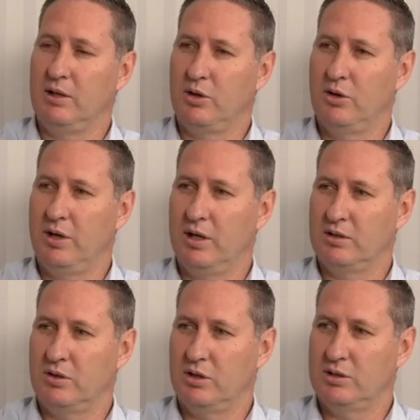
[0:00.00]
incurring
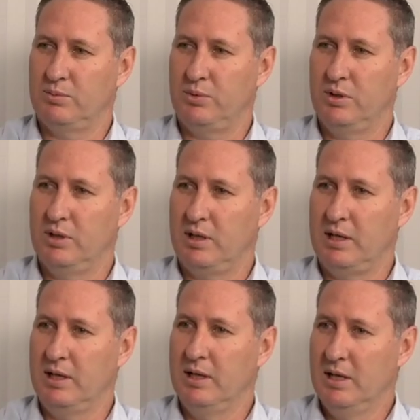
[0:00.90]
its costs
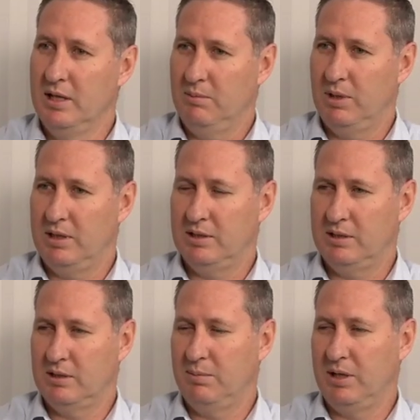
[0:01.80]
prudently. But
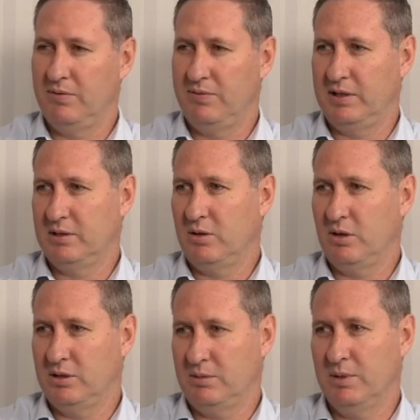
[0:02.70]
this is a big fixed
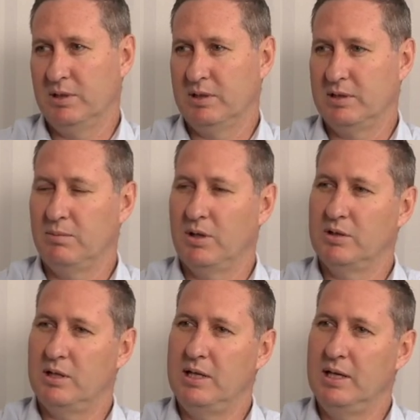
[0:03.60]
cost business
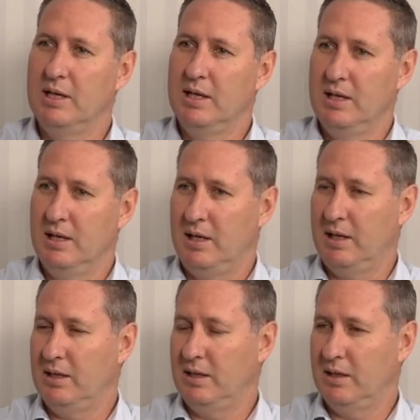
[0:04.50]
mostly,
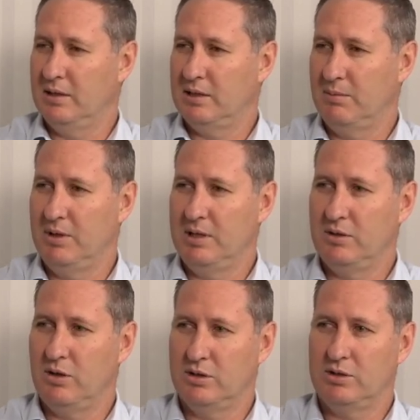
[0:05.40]
and uh, some of these
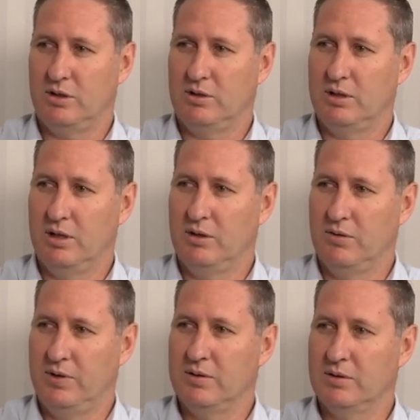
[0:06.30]
costs are, are
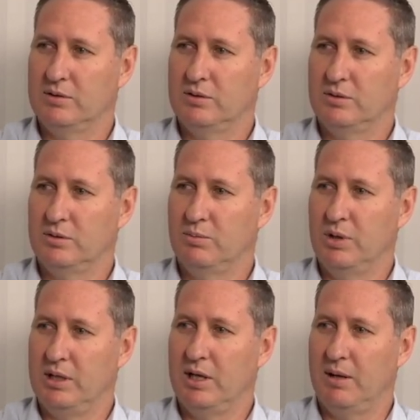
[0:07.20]
difficult to
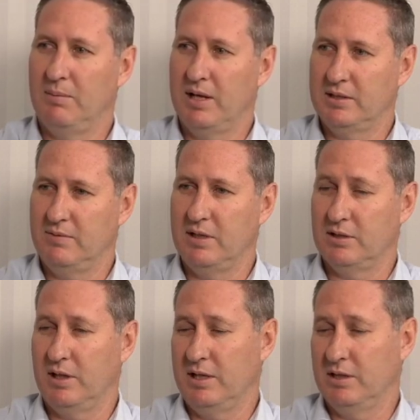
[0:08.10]
bring down massively.
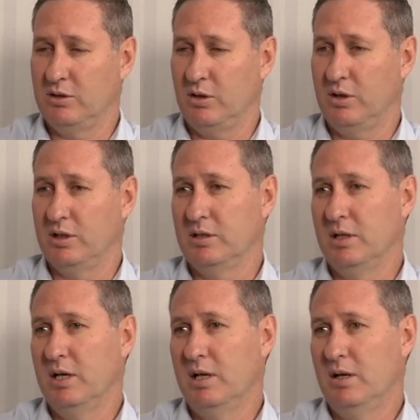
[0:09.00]
So there is a target
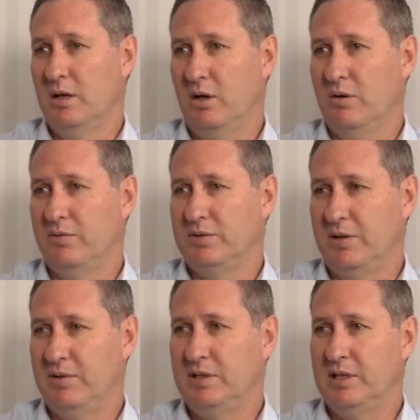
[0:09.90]
of
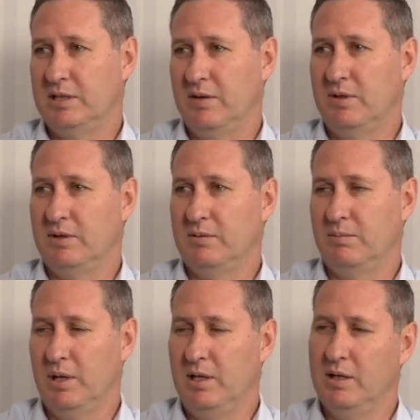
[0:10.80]
77
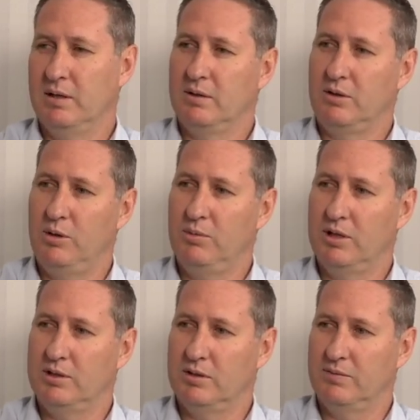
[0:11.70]
billion
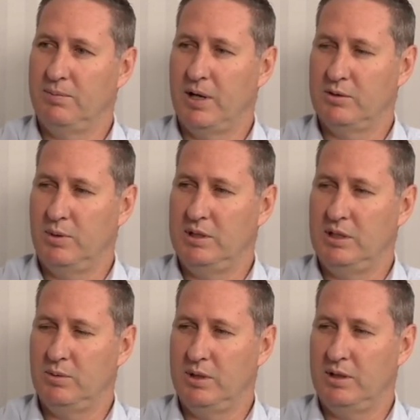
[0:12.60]
cumulative by
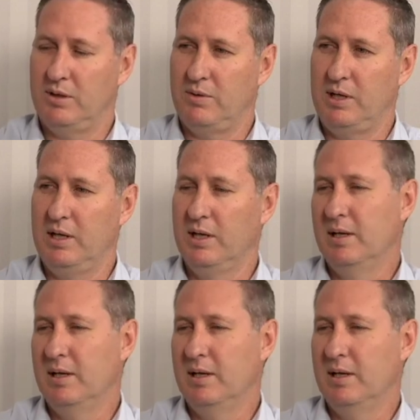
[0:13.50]
2023.